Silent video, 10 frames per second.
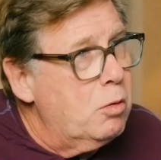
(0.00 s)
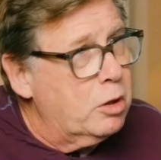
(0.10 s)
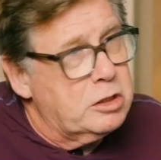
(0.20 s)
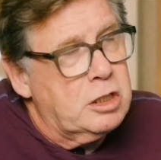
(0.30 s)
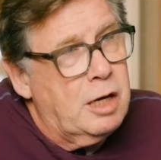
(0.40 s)

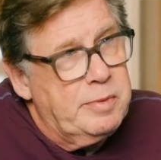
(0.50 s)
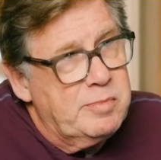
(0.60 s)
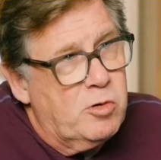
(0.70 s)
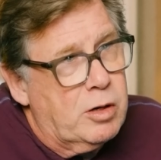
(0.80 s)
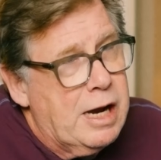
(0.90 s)
work a couple
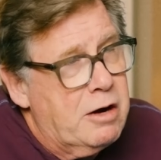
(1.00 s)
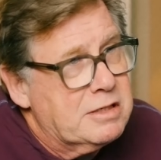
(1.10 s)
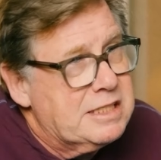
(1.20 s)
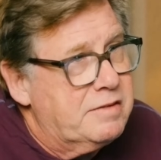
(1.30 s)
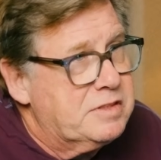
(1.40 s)
more
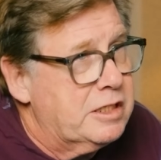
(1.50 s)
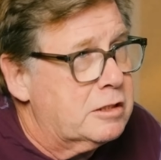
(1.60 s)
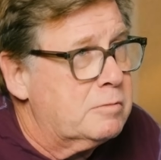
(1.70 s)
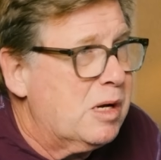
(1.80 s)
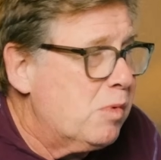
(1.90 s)
hours, have
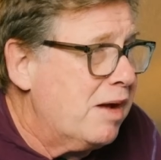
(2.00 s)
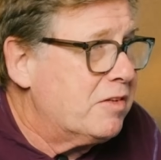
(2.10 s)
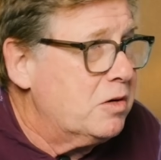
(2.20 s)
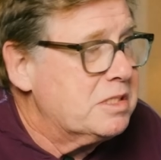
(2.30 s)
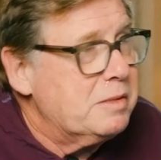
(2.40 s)
dinner. My wife
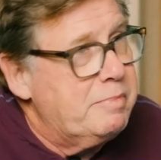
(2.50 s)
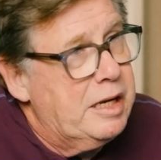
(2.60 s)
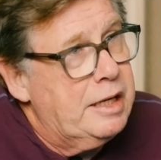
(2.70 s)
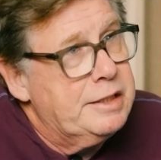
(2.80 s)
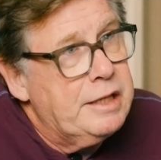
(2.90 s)
goes to
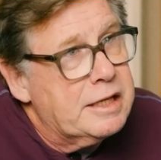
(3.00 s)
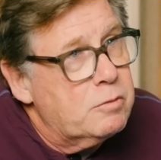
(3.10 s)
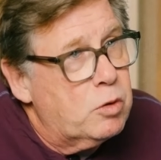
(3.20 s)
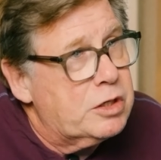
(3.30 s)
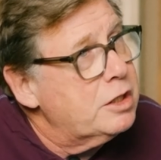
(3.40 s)
bed. I
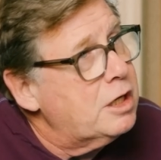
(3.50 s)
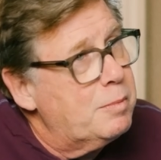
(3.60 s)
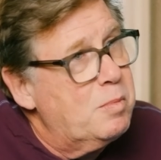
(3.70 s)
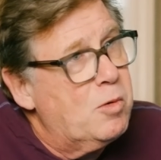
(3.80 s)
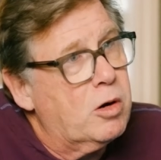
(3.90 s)
can work a
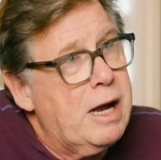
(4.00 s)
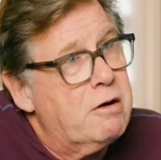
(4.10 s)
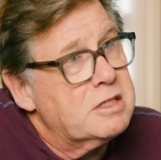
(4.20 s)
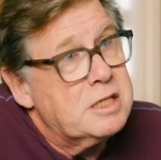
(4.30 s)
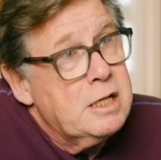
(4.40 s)
couple more
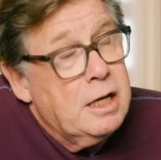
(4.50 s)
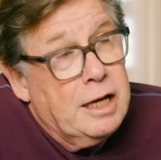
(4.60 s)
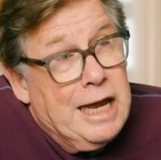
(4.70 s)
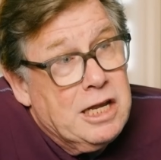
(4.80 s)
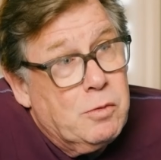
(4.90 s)
hours
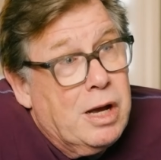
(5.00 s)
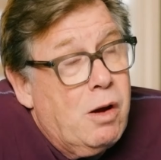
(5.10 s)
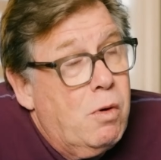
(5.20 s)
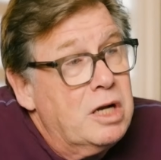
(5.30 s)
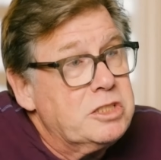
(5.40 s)
any way I
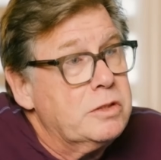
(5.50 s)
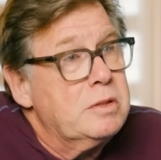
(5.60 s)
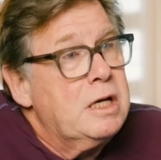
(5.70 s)
want to,